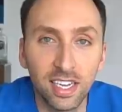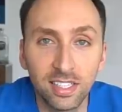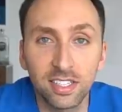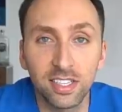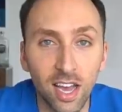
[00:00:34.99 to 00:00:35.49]

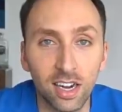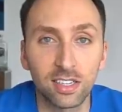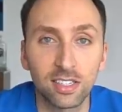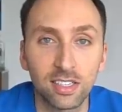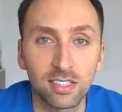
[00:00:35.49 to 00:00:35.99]
in
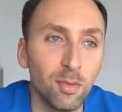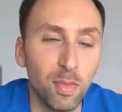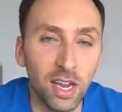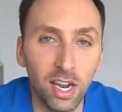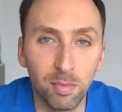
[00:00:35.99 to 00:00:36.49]
stocks.
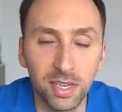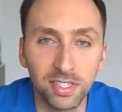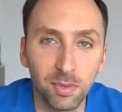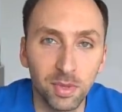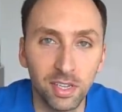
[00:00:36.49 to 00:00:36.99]
May not be
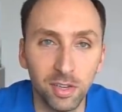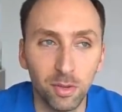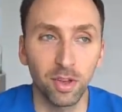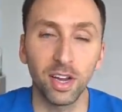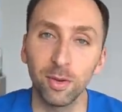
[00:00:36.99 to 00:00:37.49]
something
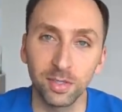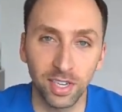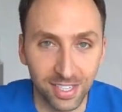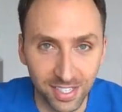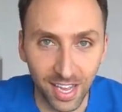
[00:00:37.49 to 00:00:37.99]
you thought I was
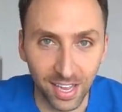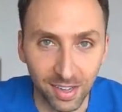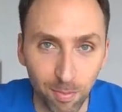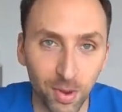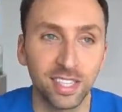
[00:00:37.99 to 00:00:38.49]
gonna say.
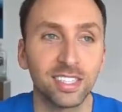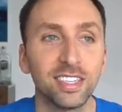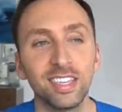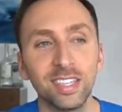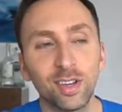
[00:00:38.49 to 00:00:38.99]
But
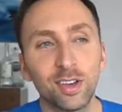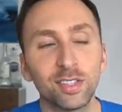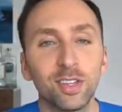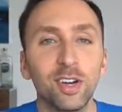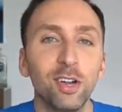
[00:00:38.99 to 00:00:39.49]
this all
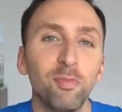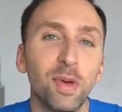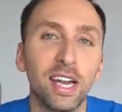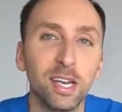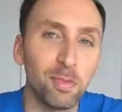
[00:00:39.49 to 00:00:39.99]
started
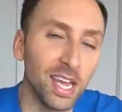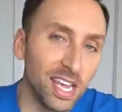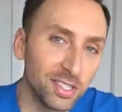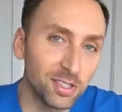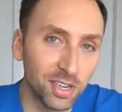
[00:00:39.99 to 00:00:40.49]
back in my
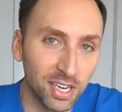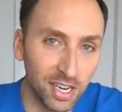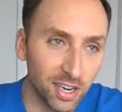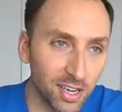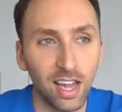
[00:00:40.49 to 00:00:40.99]
intern
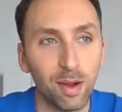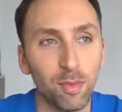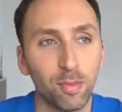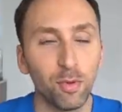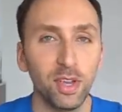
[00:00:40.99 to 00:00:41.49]
year. I
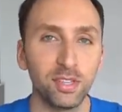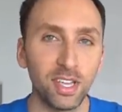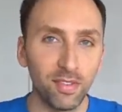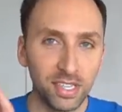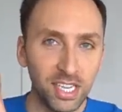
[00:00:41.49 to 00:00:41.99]
remember we used
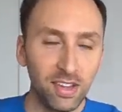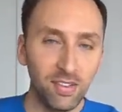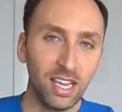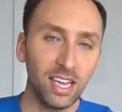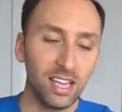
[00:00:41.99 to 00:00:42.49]
to have a
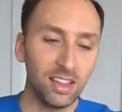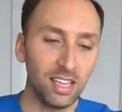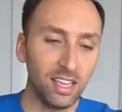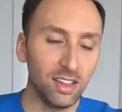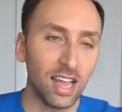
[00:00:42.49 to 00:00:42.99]
TV in
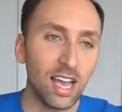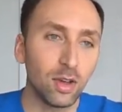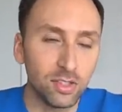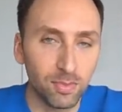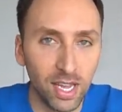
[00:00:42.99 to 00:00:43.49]
the
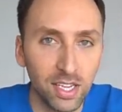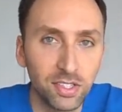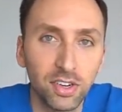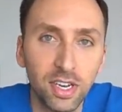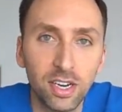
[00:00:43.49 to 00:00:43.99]
lounge of my
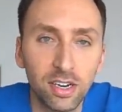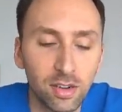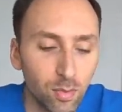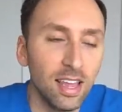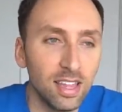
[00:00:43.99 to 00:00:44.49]
intern year,
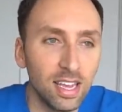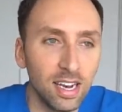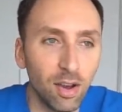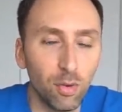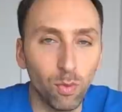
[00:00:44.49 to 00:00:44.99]
and
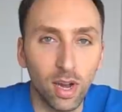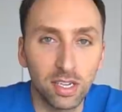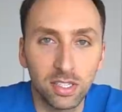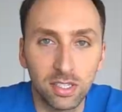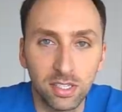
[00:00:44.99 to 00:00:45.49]
then I would
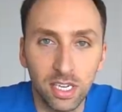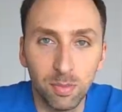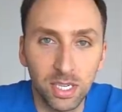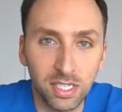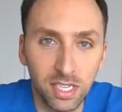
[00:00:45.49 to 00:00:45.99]
watch
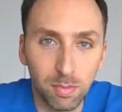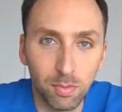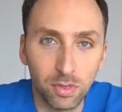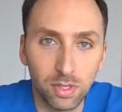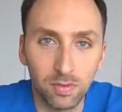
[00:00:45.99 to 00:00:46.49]
CNBC
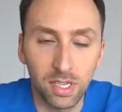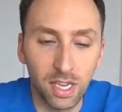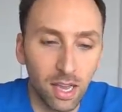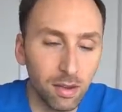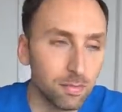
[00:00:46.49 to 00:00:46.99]
most of the
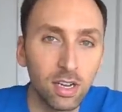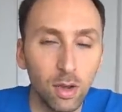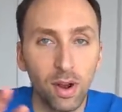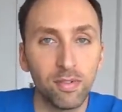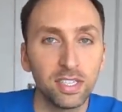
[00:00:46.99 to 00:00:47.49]
day.
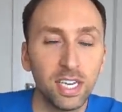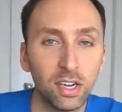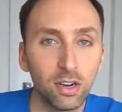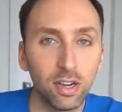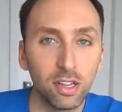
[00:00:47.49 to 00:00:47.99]
It would have a
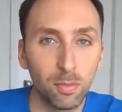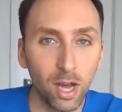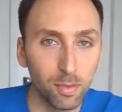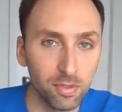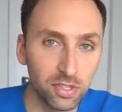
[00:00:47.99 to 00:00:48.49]
ticker at the
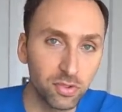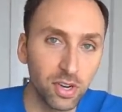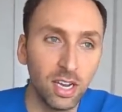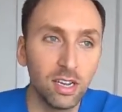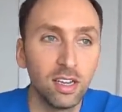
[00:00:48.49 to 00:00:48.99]
bottom of the
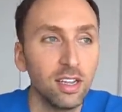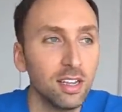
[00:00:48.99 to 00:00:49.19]
screen.